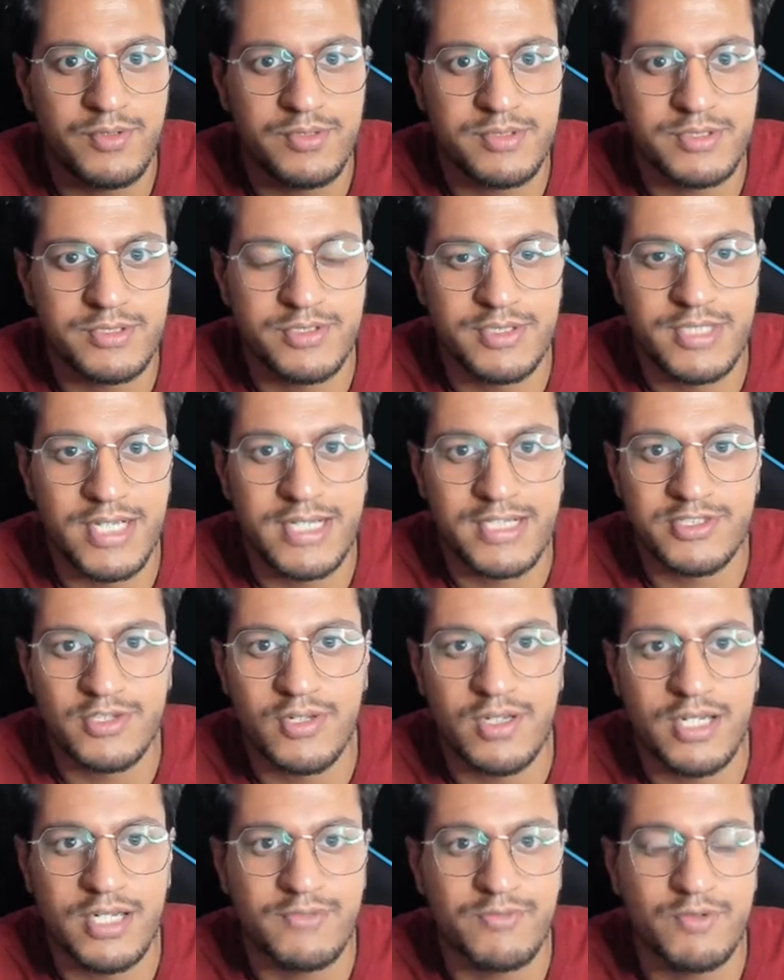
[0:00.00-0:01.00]
so that's
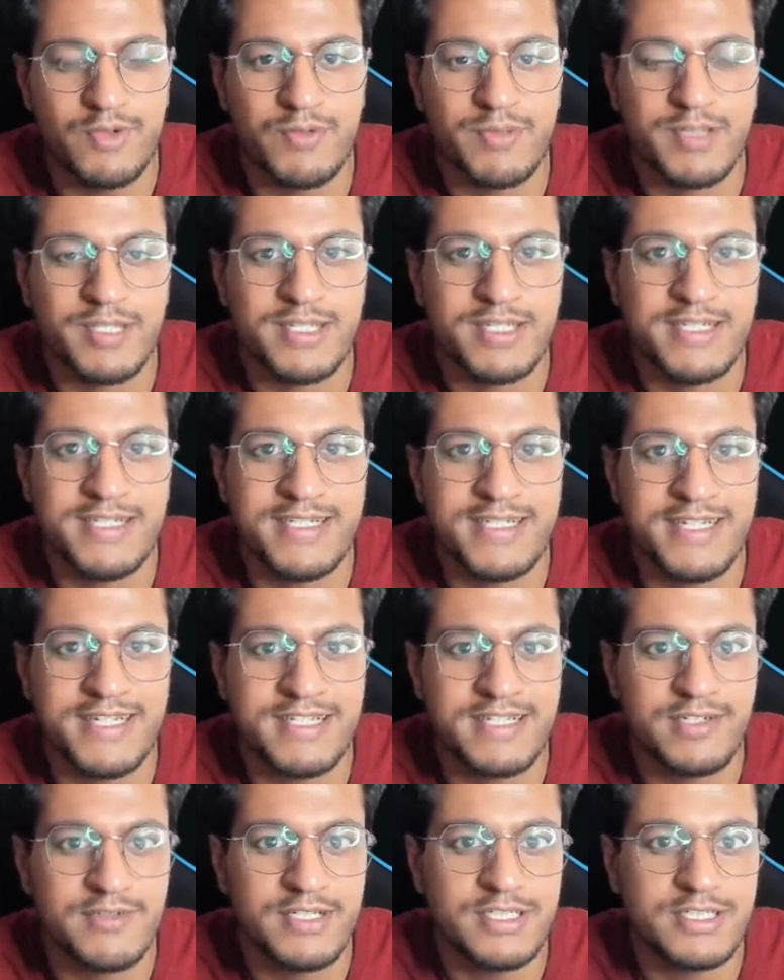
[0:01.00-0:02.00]
all. And what will be the key
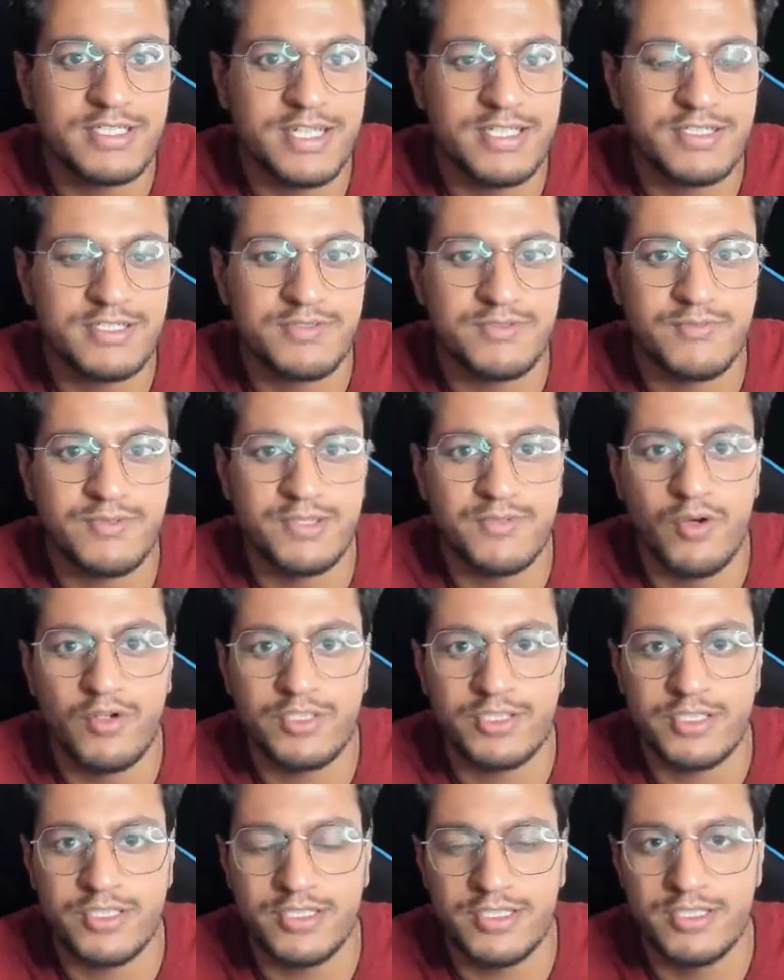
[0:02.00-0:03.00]
takeaways as we
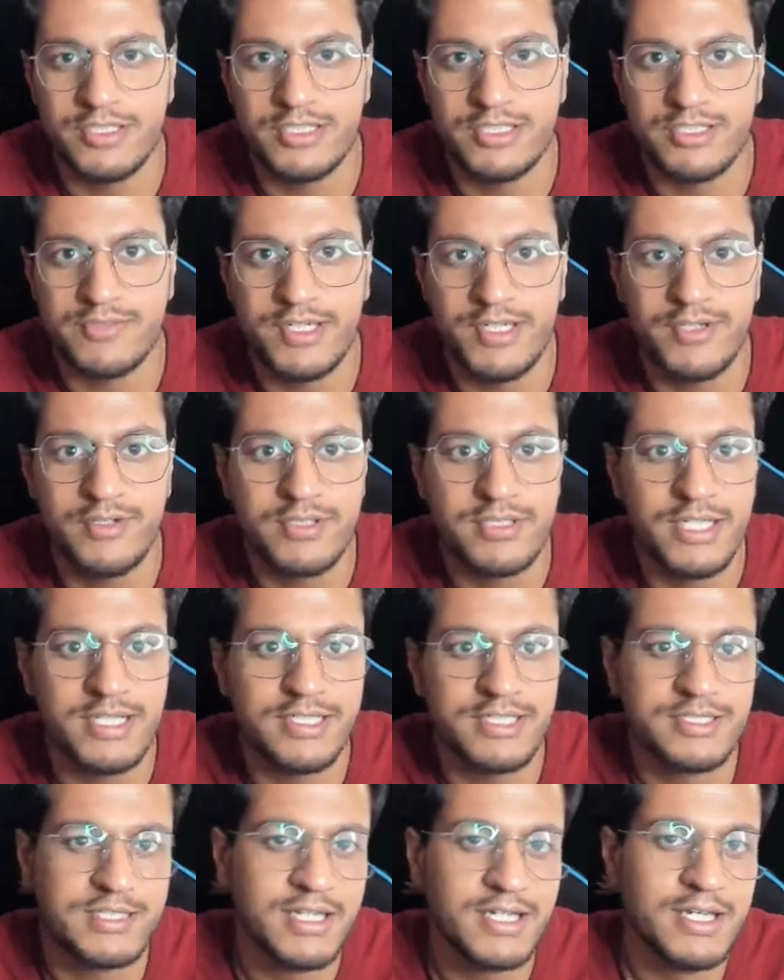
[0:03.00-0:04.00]
watched in this video? That
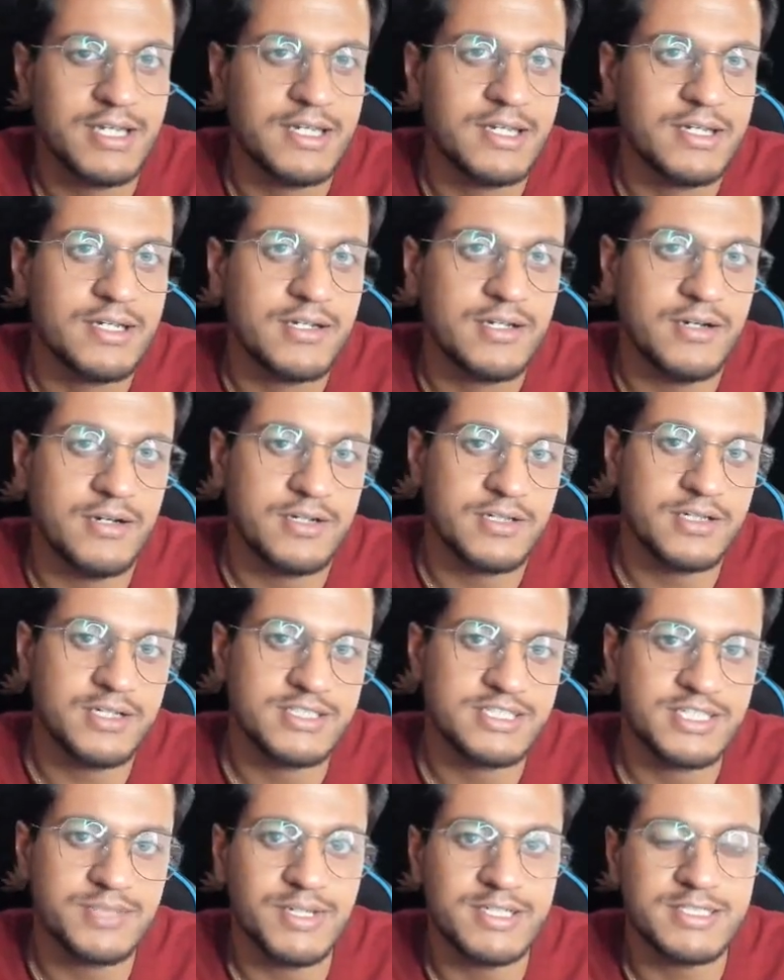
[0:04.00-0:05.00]
is uh,
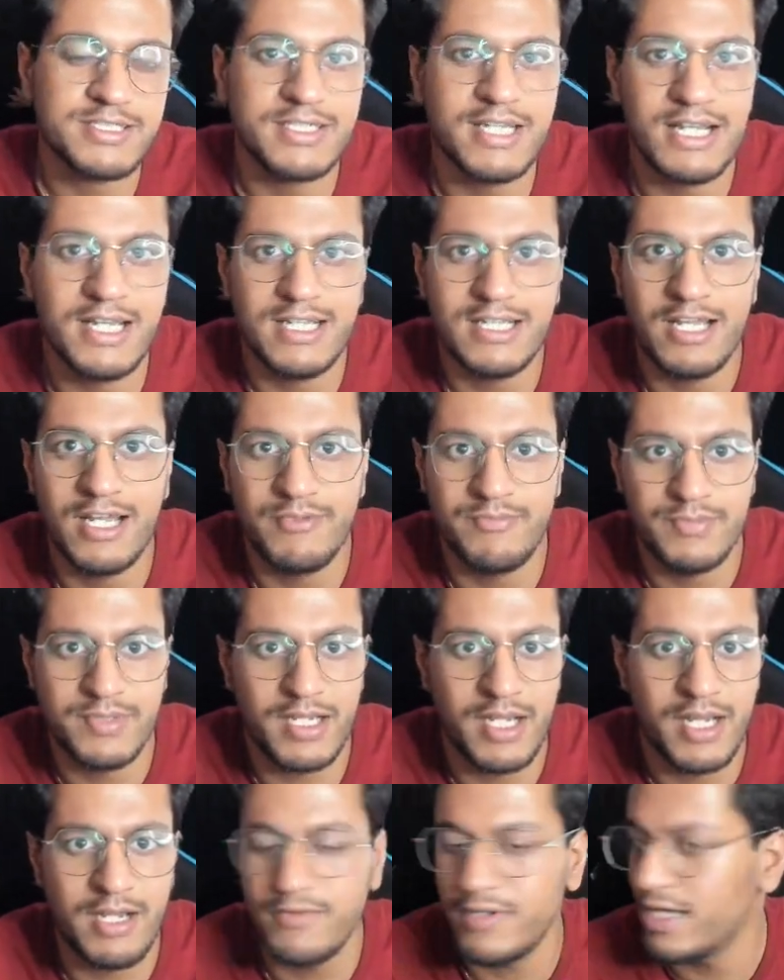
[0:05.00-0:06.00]
Kustomize and Helm have, been,
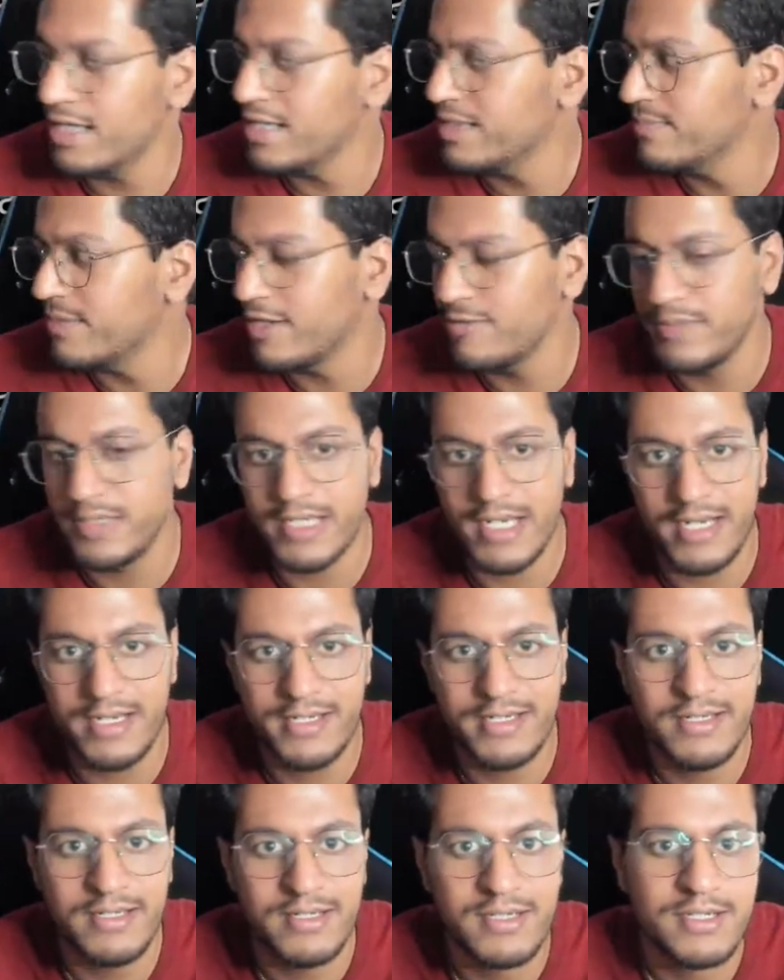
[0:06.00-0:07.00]
have, Helm have been
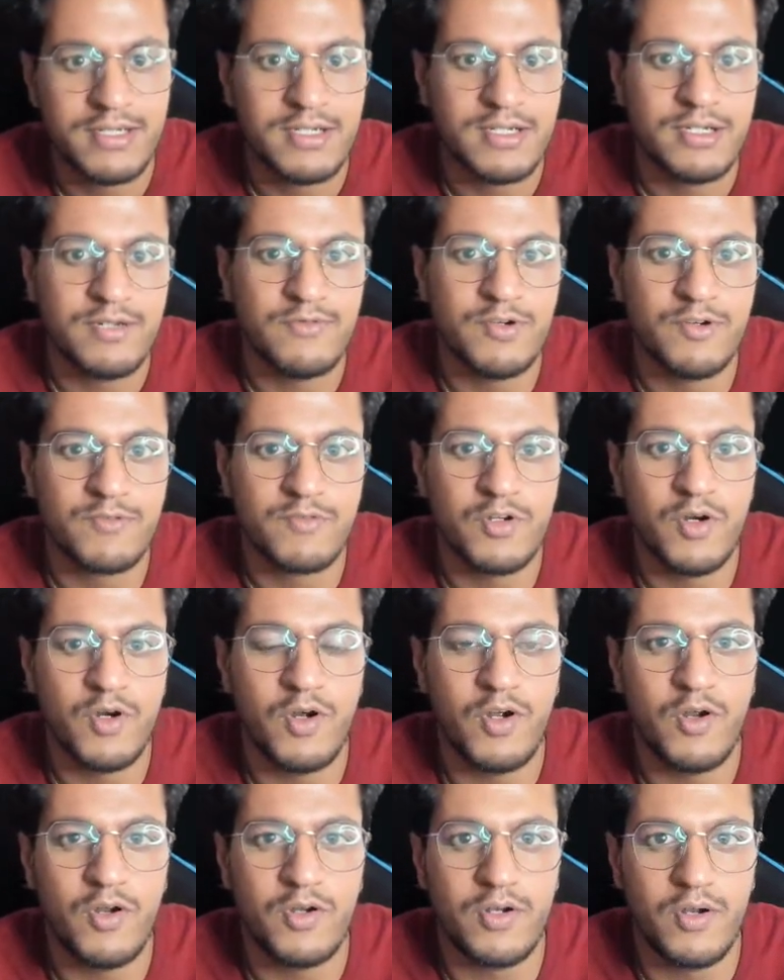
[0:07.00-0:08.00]
added.
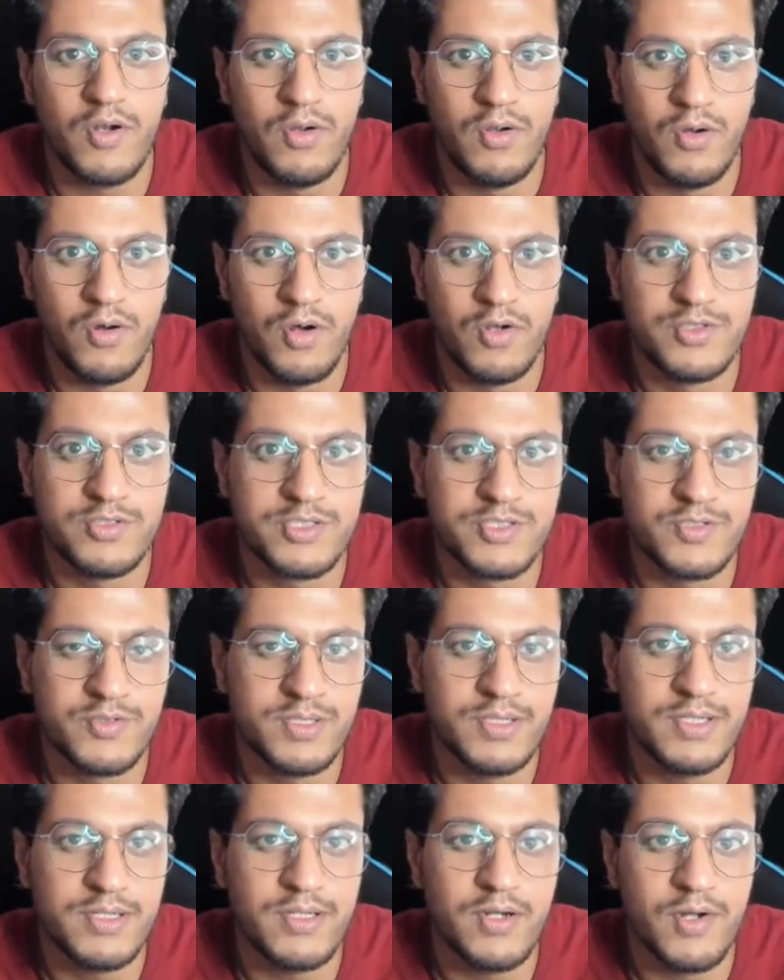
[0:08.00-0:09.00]
Workflow uh, auto, scroll,
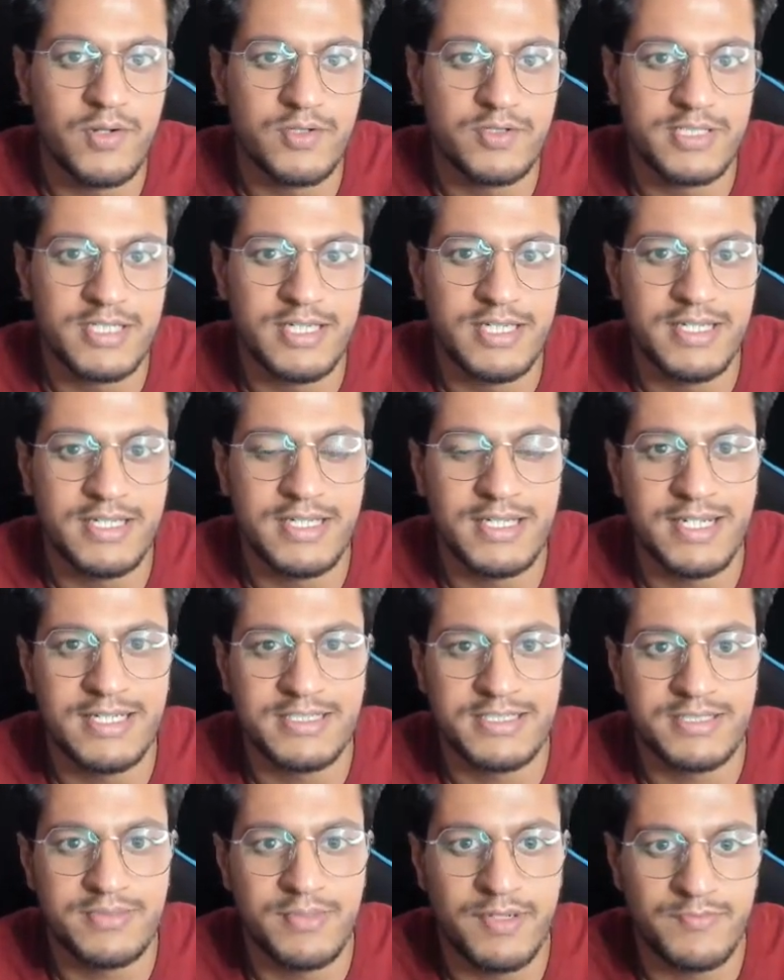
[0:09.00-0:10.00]
auto scaling has
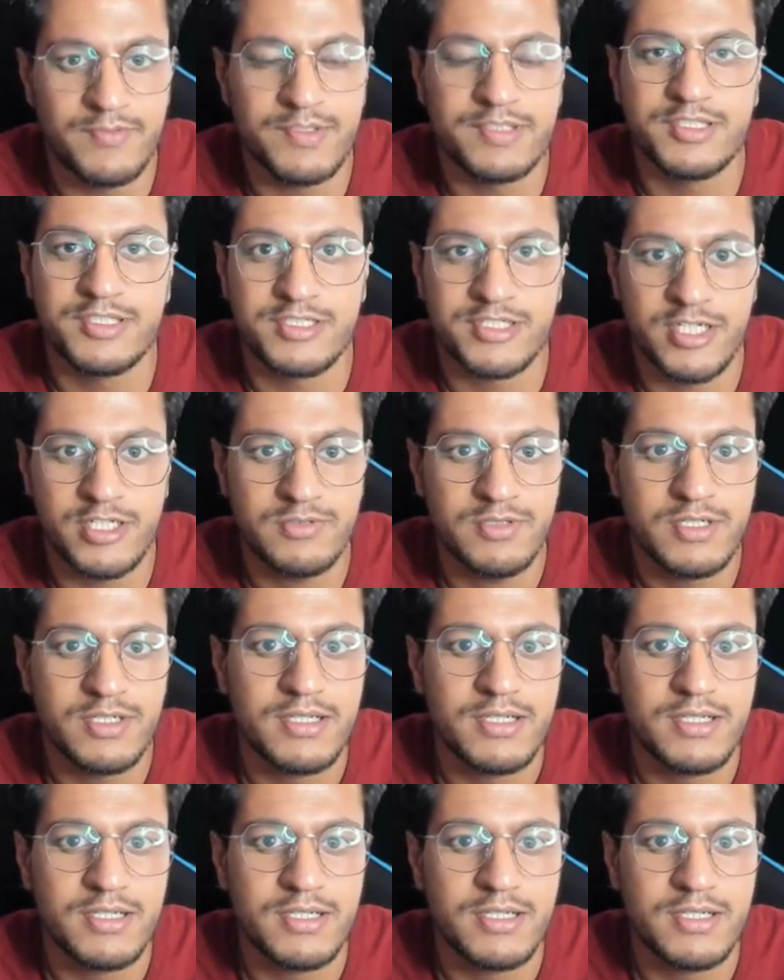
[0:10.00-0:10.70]
some emphasis now.